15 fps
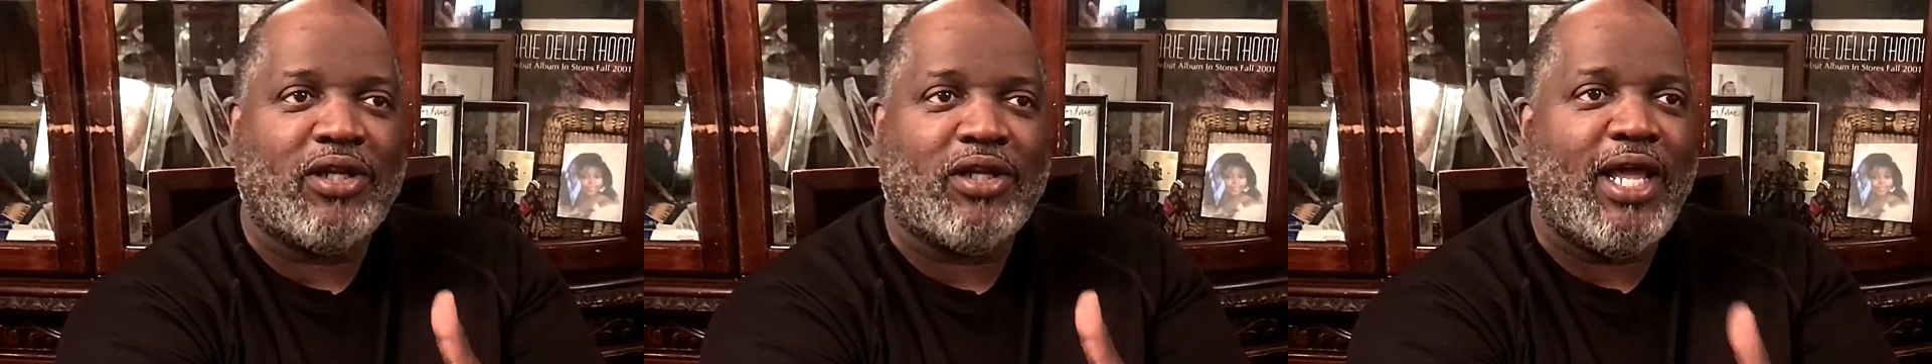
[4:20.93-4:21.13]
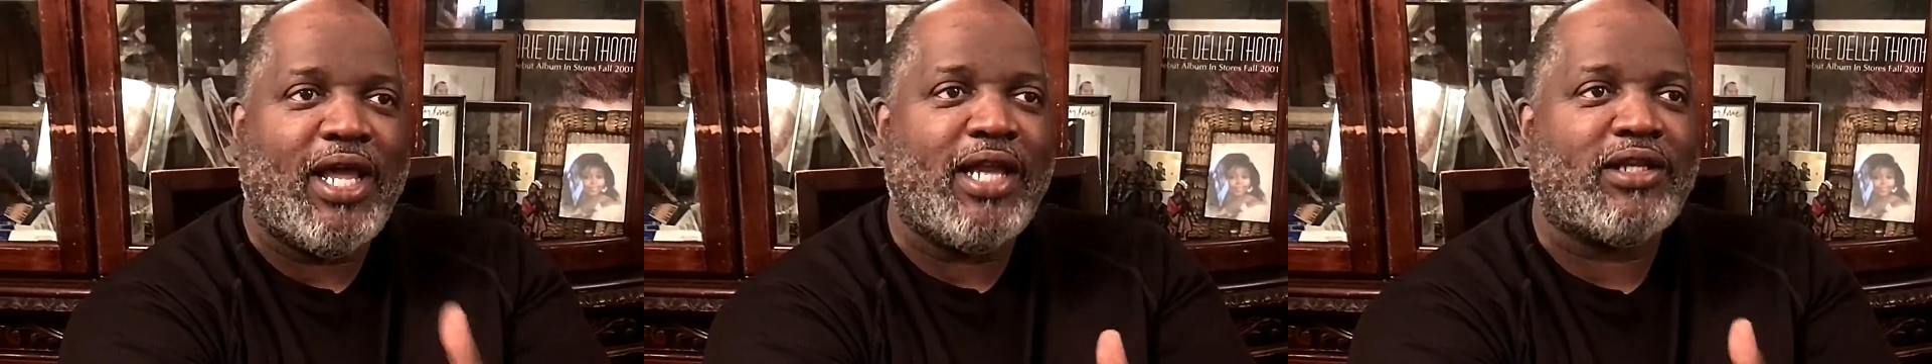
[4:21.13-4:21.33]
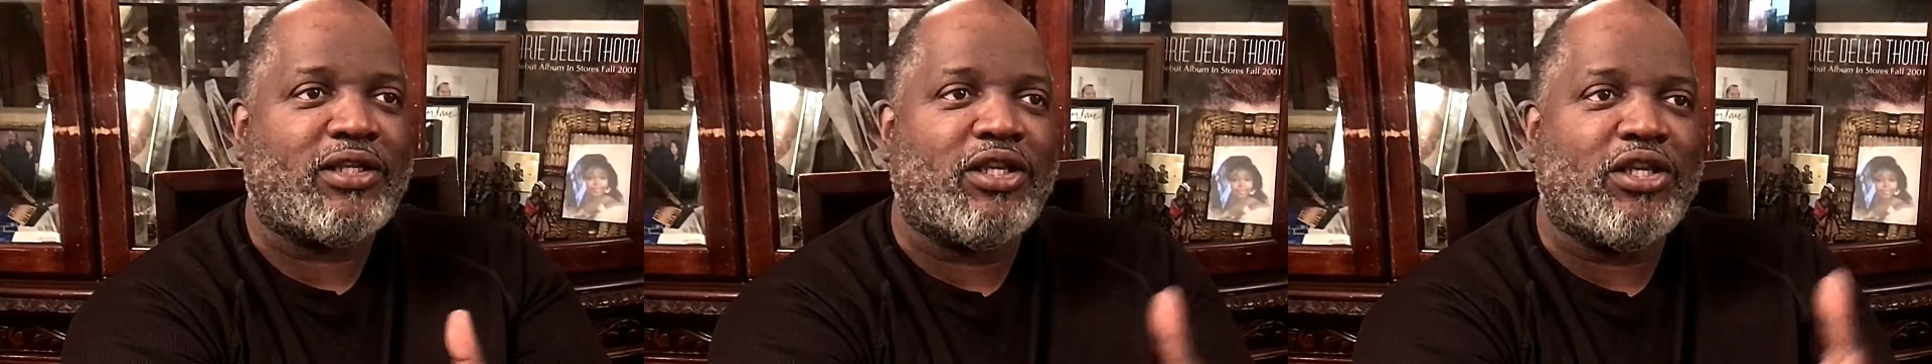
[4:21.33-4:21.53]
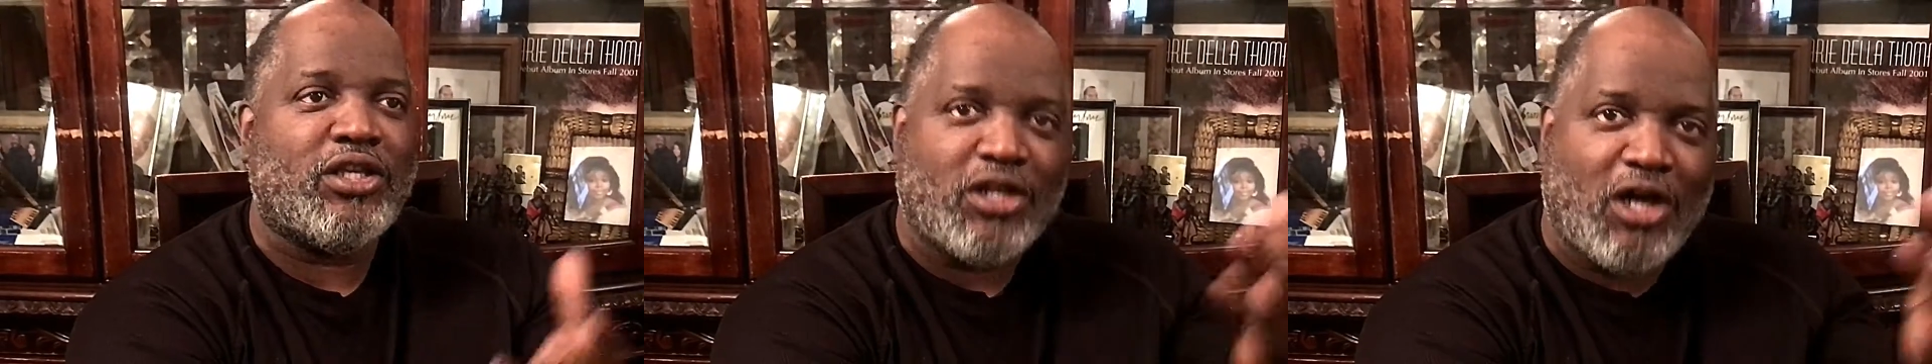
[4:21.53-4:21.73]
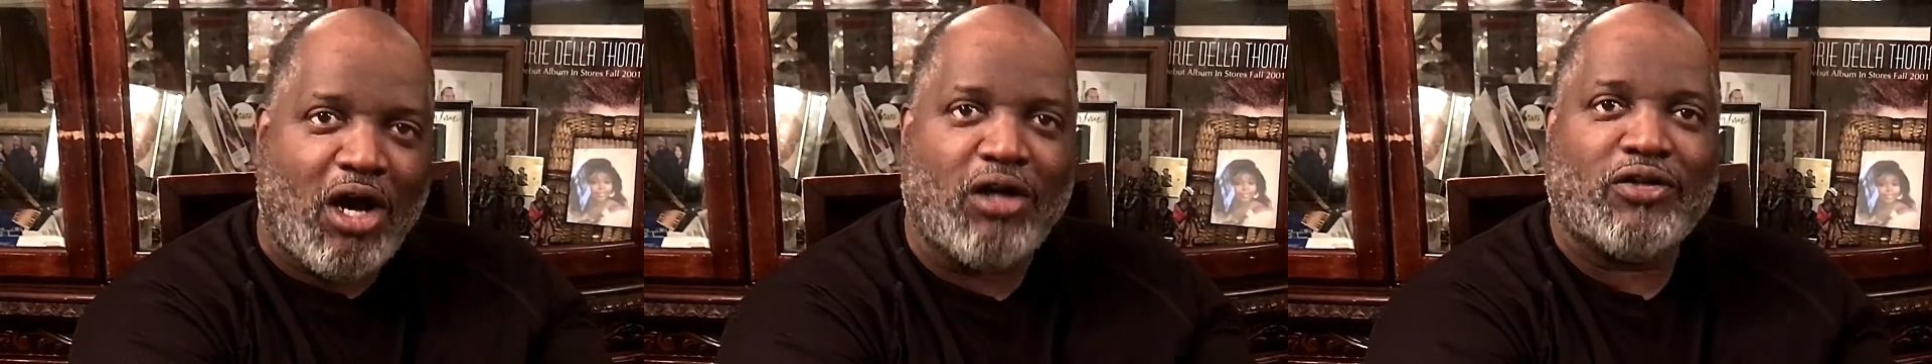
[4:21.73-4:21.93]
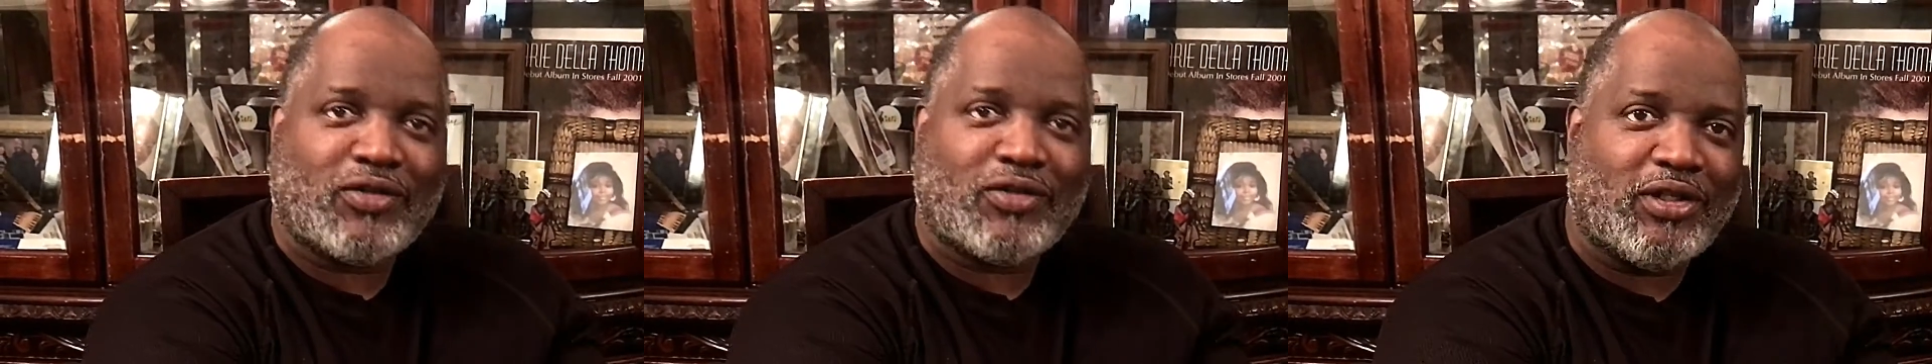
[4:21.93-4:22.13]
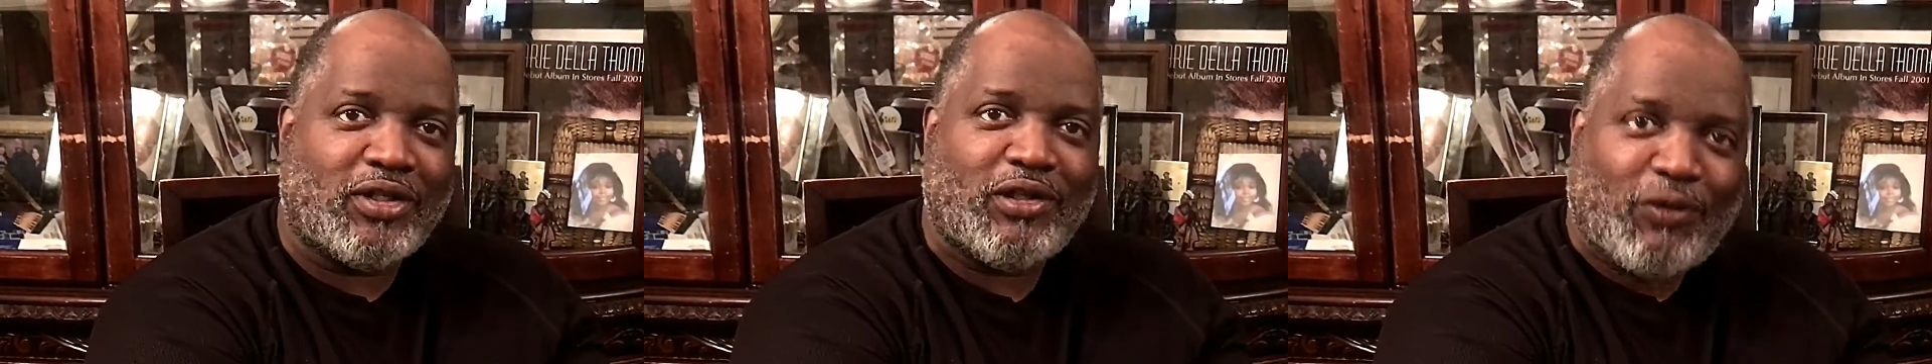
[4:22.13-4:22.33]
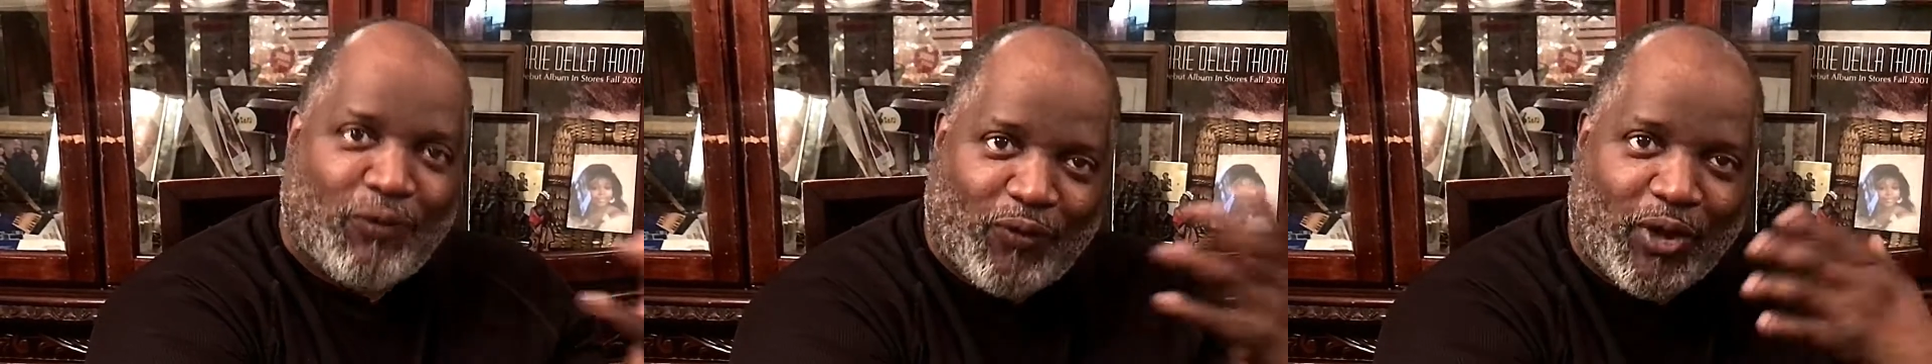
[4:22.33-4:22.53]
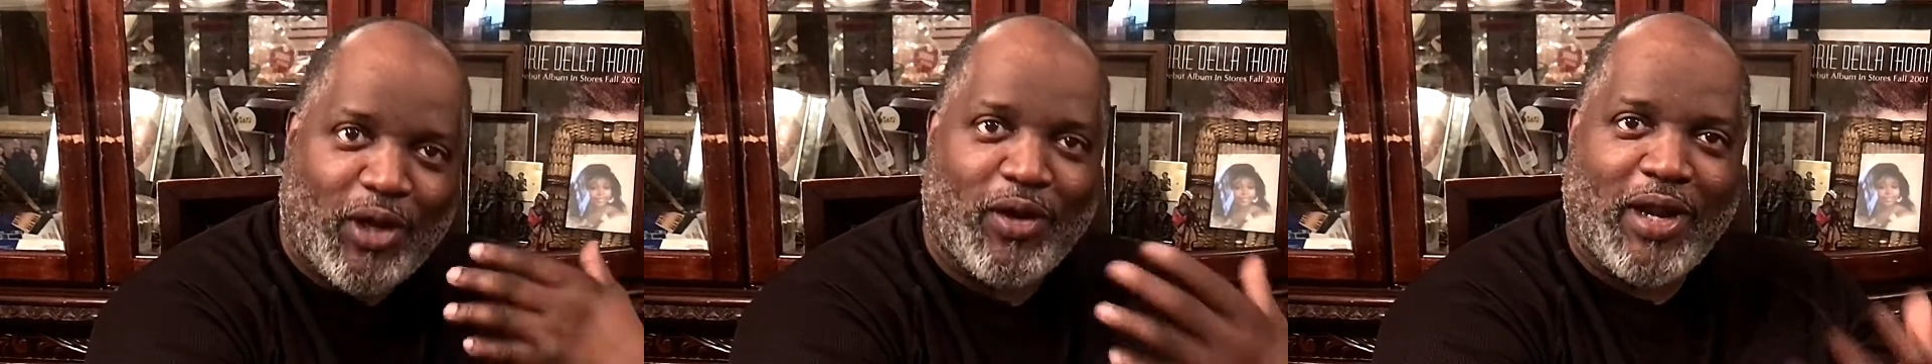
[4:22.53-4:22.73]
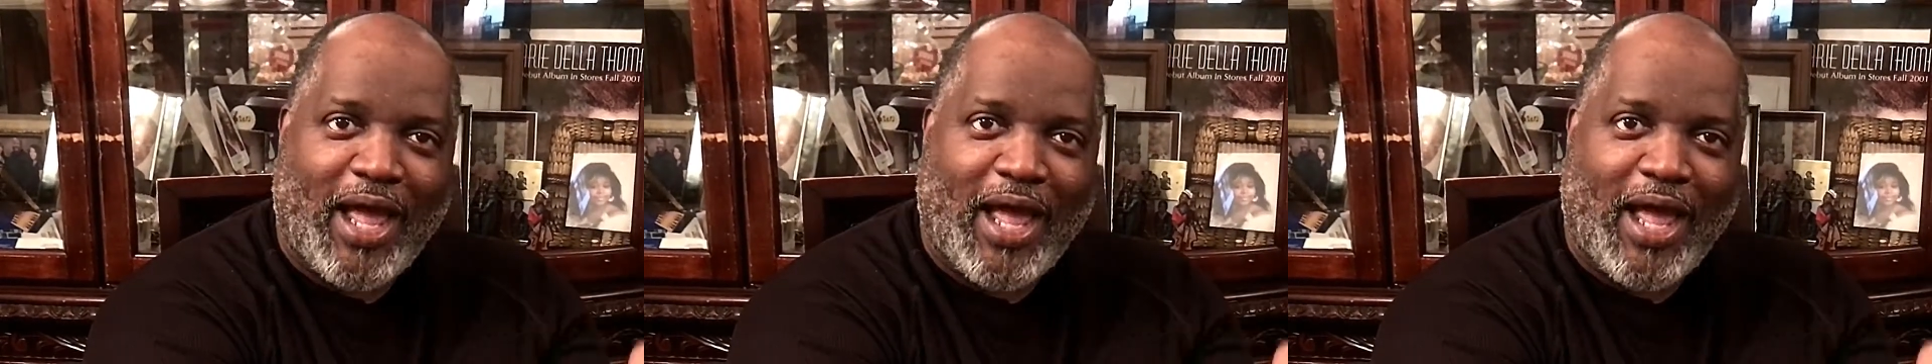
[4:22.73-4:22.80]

to let the youngsters feel